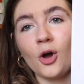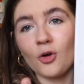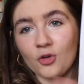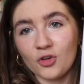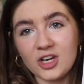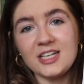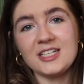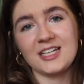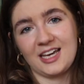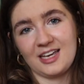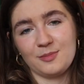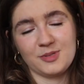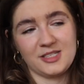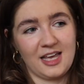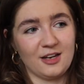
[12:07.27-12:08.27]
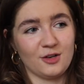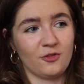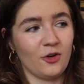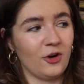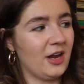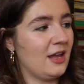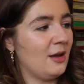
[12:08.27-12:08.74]
retypeset
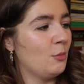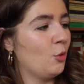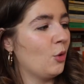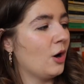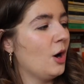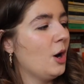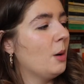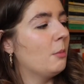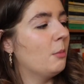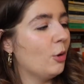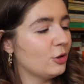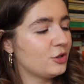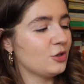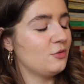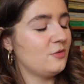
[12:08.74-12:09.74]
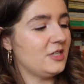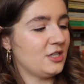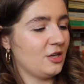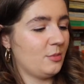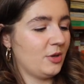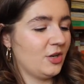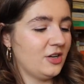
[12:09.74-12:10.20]
for a more modern
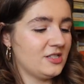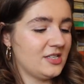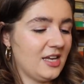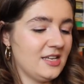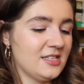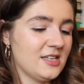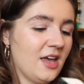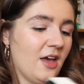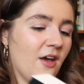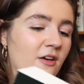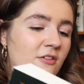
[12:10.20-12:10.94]
reader, because it is